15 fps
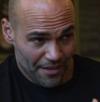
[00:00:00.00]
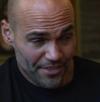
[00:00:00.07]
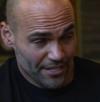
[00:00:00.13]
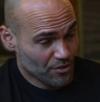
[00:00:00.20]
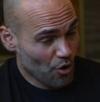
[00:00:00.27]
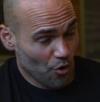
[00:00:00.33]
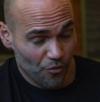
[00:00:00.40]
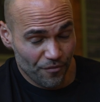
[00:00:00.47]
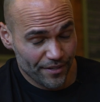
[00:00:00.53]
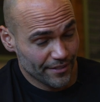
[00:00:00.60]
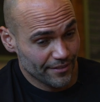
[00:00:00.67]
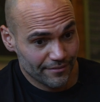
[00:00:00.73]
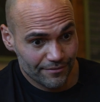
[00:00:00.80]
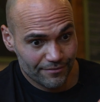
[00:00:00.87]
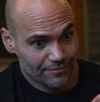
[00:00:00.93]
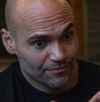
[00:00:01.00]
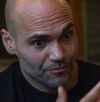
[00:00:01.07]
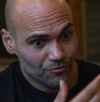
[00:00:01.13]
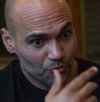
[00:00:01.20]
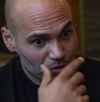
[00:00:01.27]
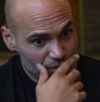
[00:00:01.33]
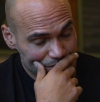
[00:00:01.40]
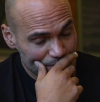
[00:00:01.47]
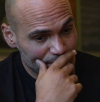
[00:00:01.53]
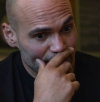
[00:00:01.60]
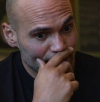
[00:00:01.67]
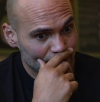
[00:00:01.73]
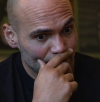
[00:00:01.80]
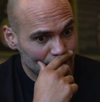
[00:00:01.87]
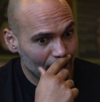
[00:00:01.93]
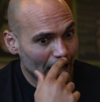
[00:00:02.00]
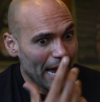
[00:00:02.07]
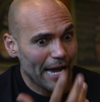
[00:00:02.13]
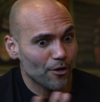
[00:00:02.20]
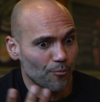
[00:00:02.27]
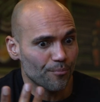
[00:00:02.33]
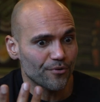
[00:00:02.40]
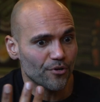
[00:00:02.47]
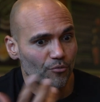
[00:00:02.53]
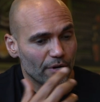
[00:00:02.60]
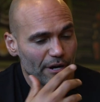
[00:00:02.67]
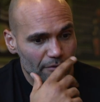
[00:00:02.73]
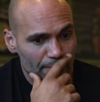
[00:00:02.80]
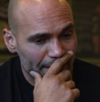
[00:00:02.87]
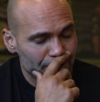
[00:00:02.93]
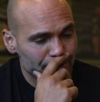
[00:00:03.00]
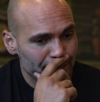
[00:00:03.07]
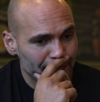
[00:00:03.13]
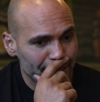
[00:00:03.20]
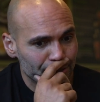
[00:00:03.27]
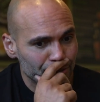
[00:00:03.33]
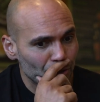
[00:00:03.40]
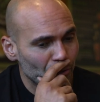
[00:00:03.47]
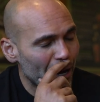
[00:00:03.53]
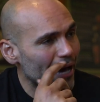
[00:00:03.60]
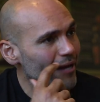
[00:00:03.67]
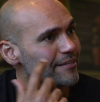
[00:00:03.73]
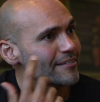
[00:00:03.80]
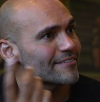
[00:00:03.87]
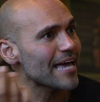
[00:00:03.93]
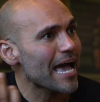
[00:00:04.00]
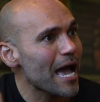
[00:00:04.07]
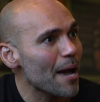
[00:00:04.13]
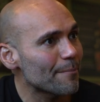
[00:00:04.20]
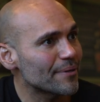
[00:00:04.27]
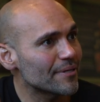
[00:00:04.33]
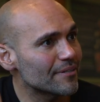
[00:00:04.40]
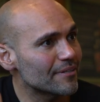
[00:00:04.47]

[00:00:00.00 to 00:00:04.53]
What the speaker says: I think COVID was the big eye opener where everybody was like, yo, how did this happen?